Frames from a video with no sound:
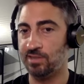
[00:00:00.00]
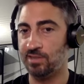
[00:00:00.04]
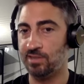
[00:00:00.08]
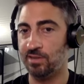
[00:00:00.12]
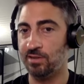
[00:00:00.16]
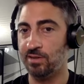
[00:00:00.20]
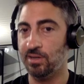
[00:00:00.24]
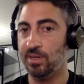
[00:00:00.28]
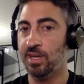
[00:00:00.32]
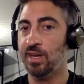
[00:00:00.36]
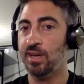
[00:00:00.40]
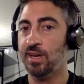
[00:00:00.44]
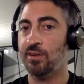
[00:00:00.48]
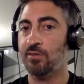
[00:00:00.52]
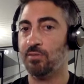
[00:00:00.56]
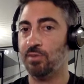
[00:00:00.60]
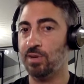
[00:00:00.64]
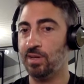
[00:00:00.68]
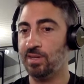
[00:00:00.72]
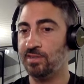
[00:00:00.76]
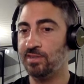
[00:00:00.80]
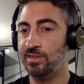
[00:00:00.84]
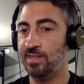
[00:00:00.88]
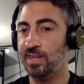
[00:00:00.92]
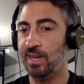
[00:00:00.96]
So
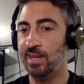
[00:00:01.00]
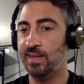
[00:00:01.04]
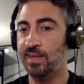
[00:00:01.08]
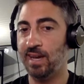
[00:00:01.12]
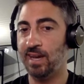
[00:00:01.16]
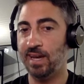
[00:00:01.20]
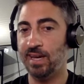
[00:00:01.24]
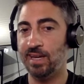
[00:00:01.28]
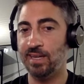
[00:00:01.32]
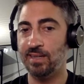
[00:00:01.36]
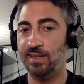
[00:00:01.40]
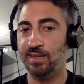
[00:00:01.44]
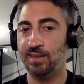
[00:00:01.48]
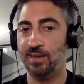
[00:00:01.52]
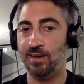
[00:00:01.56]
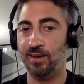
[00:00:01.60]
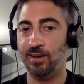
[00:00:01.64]
Wednesday night,